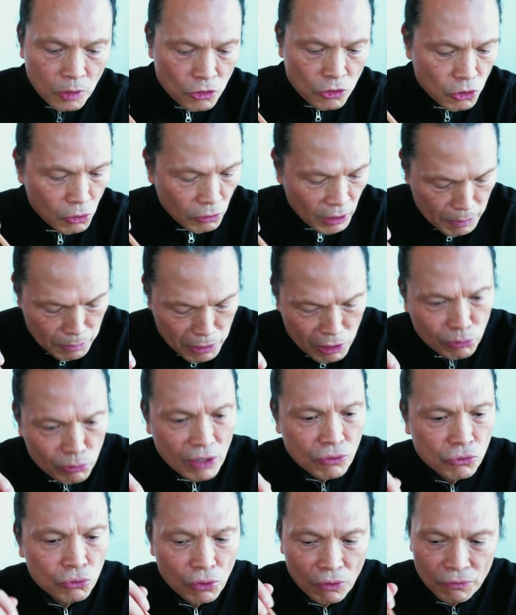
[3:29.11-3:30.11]
So let me
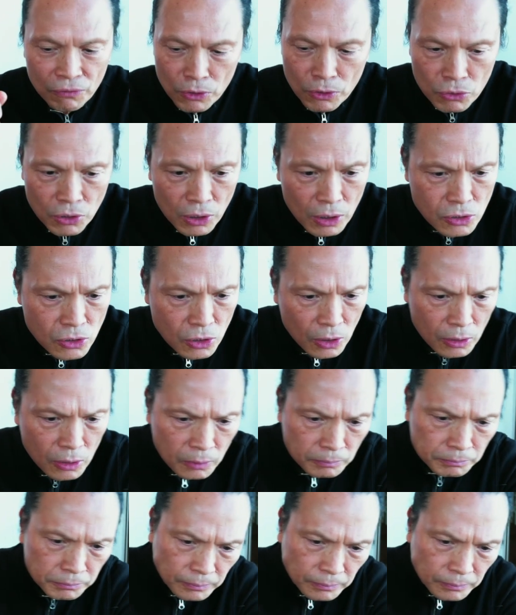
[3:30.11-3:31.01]
run through a few things here.